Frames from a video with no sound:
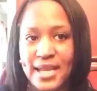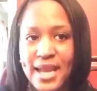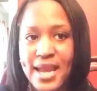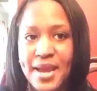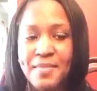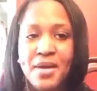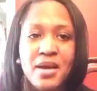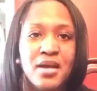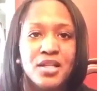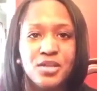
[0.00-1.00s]
10 a.m.,
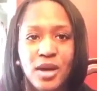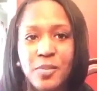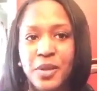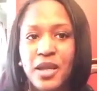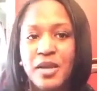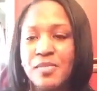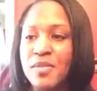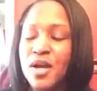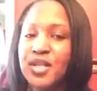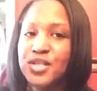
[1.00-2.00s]
12 p.m.,
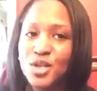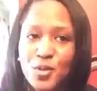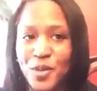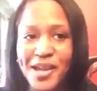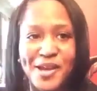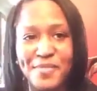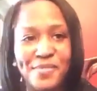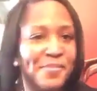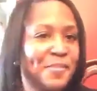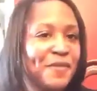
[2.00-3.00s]
2
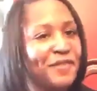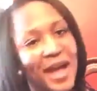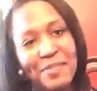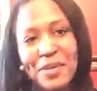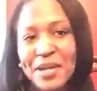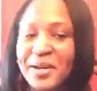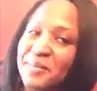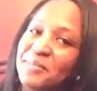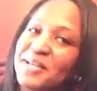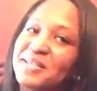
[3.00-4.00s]
p.m., 5
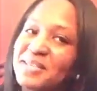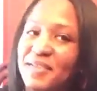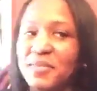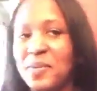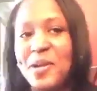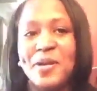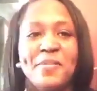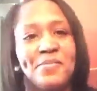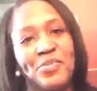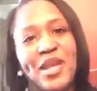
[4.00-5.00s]
p.m., 7
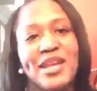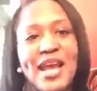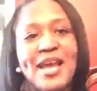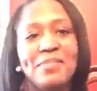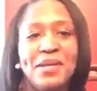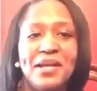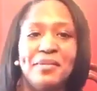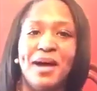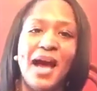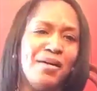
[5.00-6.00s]
p.m., 9
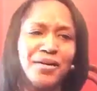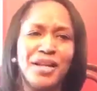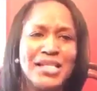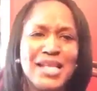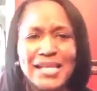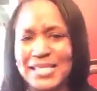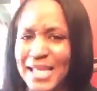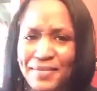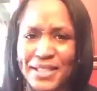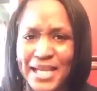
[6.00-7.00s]
p.m. I don't know. That's like
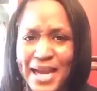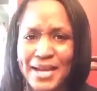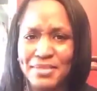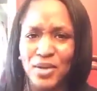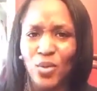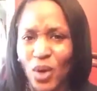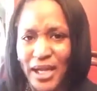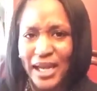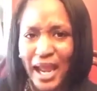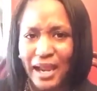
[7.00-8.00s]
7 times in
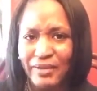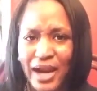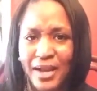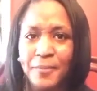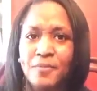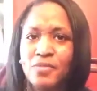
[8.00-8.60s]
one day, right?